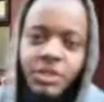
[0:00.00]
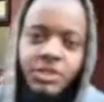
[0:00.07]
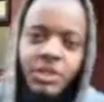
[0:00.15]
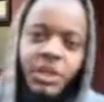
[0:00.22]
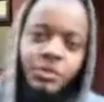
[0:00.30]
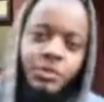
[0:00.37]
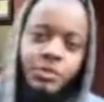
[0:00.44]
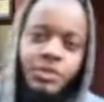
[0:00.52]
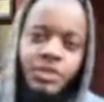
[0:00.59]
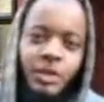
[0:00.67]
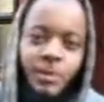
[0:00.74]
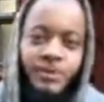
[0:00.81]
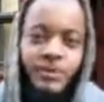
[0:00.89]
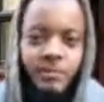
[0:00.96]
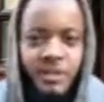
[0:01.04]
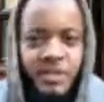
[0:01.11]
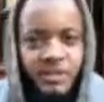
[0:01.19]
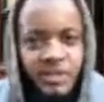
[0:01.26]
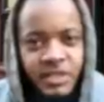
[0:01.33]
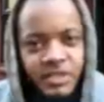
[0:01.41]
me, inshallah. We all stay away from
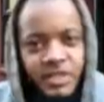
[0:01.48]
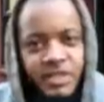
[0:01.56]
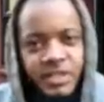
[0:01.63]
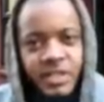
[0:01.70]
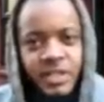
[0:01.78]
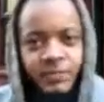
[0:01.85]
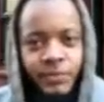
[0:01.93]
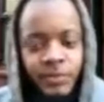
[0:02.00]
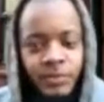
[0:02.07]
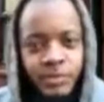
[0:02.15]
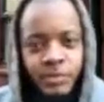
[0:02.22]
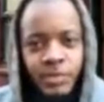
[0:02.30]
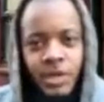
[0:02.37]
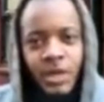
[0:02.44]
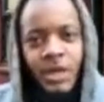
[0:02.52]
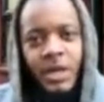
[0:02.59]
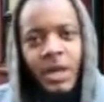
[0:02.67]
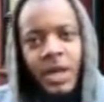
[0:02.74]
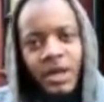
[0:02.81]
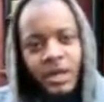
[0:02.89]
these evils.
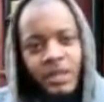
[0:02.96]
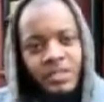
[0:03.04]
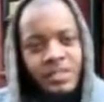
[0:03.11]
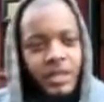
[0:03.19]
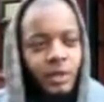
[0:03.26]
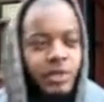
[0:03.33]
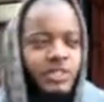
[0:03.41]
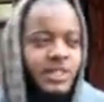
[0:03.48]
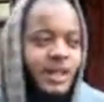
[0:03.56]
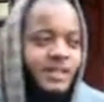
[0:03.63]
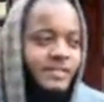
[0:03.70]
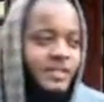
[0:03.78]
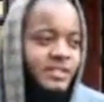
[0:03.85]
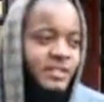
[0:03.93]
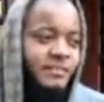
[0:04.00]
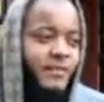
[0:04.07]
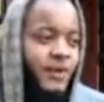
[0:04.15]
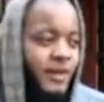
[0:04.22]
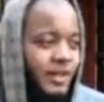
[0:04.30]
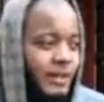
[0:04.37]
And like I said, I know this lifestyle seems
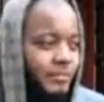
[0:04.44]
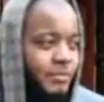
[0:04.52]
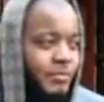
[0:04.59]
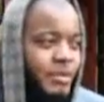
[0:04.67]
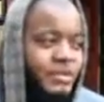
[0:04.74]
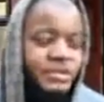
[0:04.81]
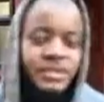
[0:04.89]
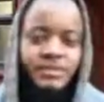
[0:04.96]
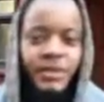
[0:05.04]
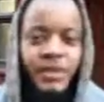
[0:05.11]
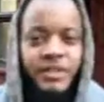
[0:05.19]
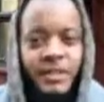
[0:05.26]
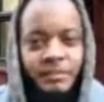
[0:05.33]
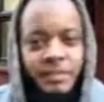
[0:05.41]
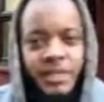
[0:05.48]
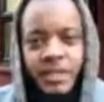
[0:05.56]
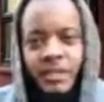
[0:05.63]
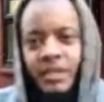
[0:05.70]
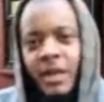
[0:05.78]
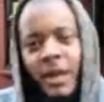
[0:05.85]
very glamorous. It's very
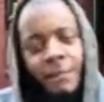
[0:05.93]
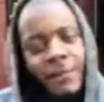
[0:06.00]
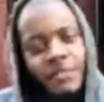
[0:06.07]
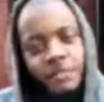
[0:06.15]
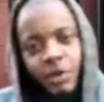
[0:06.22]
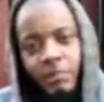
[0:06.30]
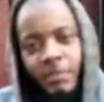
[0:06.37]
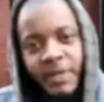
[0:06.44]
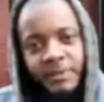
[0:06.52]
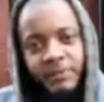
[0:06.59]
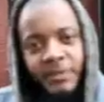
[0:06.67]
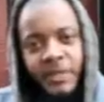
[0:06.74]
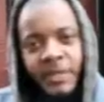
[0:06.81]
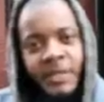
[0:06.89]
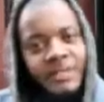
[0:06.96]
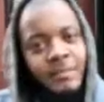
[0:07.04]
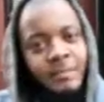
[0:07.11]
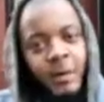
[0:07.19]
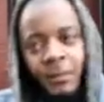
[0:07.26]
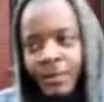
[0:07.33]
tempting, but there's no benefit in it.
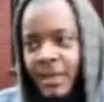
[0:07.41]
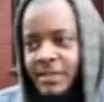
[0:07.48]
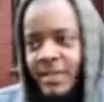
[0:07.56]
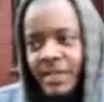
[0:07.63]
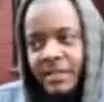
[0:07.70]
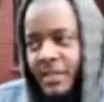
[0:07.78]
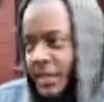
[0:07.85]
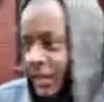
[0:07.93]
That's the end